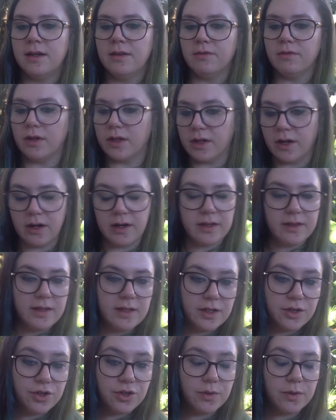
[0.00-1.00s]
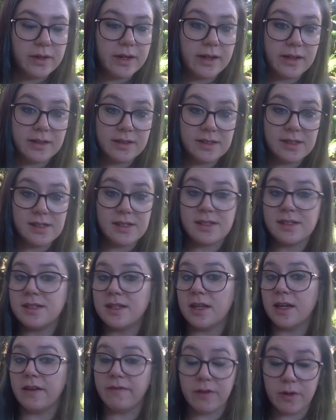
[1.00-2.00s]
regarding the issue analysis
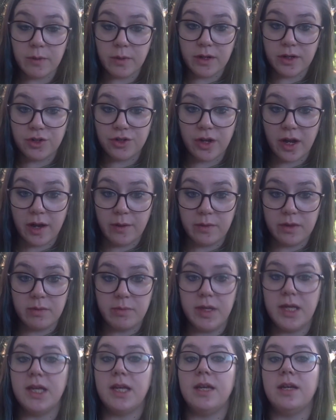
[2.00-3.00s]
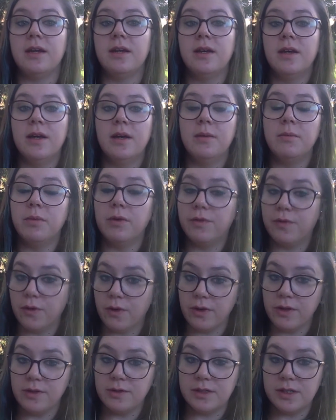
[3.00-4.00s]
if you want to chat with me
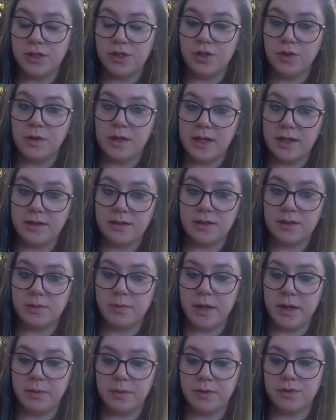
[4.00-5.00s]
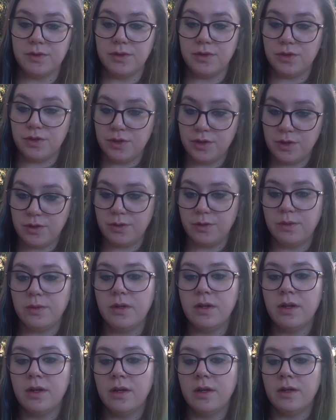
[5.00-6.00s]
before those issue analysis papers are due.
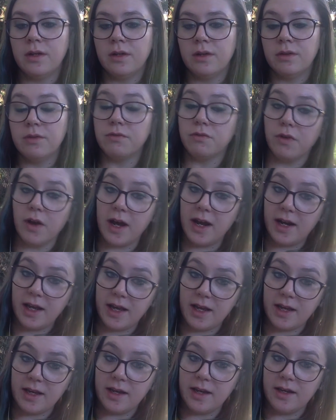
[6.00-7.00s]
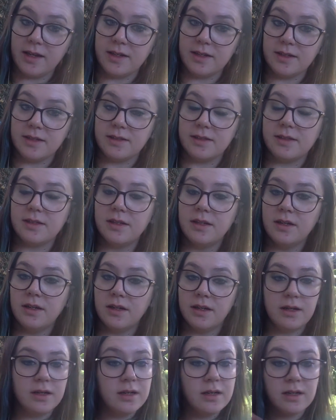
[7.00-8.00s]
Friday is
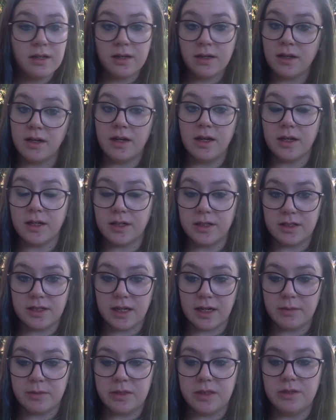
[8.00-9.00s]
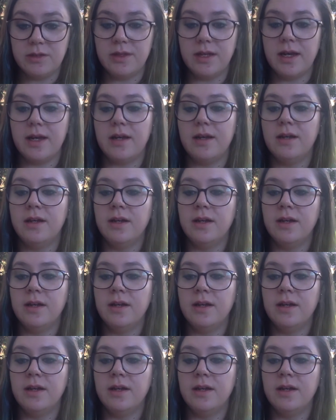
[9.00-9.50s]
a good time to do that,